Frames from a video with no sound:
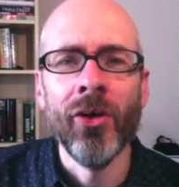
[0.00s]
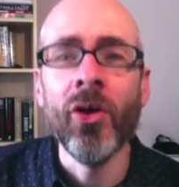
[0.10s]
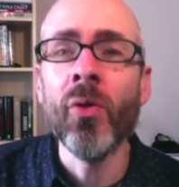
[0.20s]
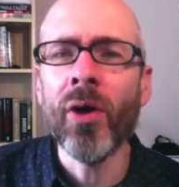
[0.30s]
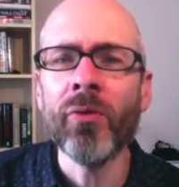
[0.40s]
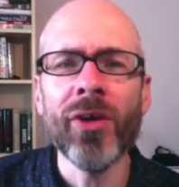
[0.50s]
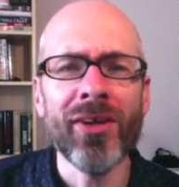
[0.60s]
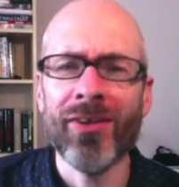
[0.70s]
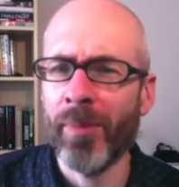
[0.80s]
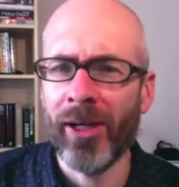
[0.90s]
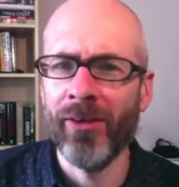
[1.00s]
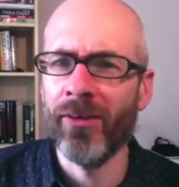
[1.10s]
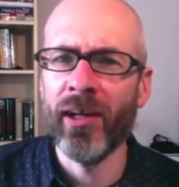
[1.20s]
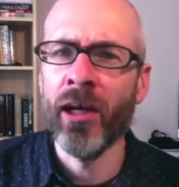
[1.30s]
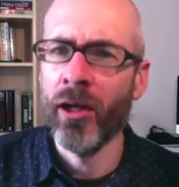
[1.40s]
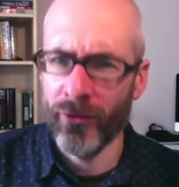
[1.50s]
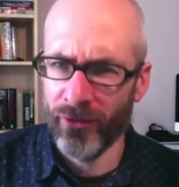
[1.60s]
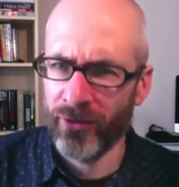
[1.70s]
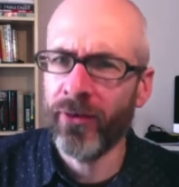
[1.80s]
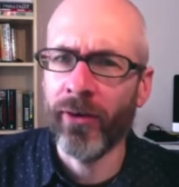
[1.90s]
who one would expect is a
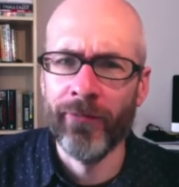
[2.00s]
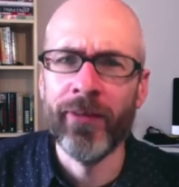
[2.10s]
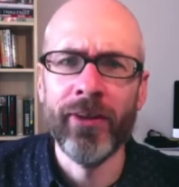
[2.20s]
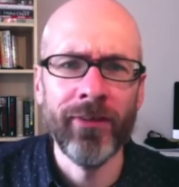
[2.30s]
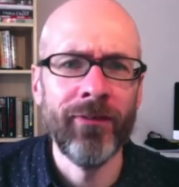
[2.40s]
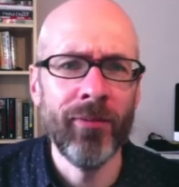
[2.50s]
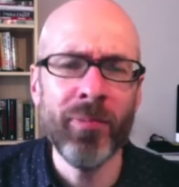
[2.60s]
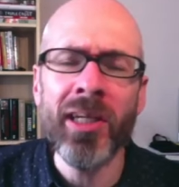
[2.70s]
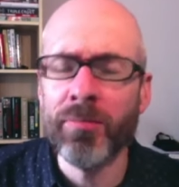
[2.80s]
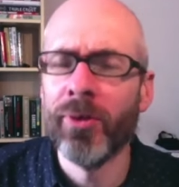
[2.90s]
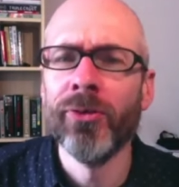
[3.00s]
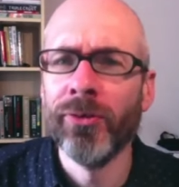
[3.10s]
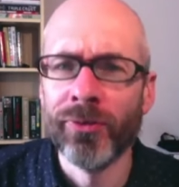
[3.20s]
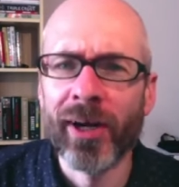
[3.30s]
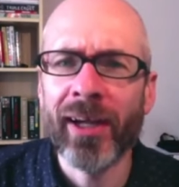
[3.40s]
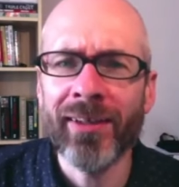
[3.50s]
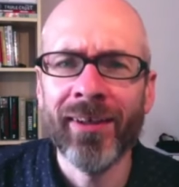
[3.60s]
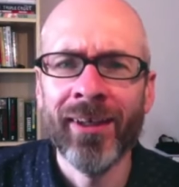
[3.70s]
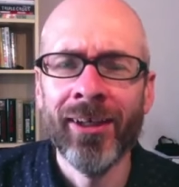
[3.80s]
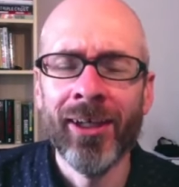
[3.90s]
servant of the people, right,
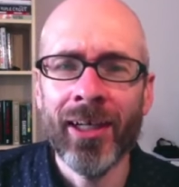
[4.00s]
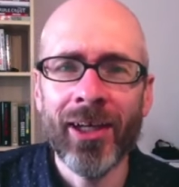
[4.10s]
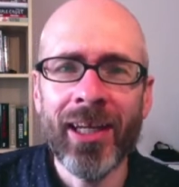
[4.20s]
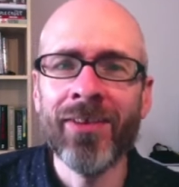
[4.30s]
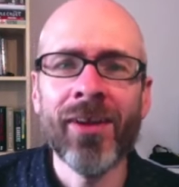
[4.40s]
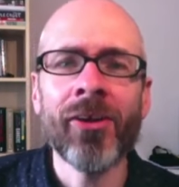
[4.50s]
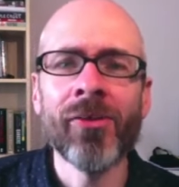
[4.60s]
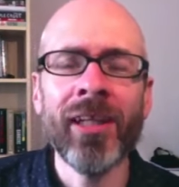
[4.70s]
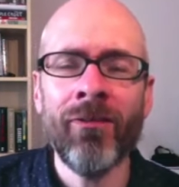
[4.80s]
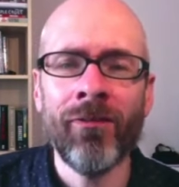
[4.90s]
is not only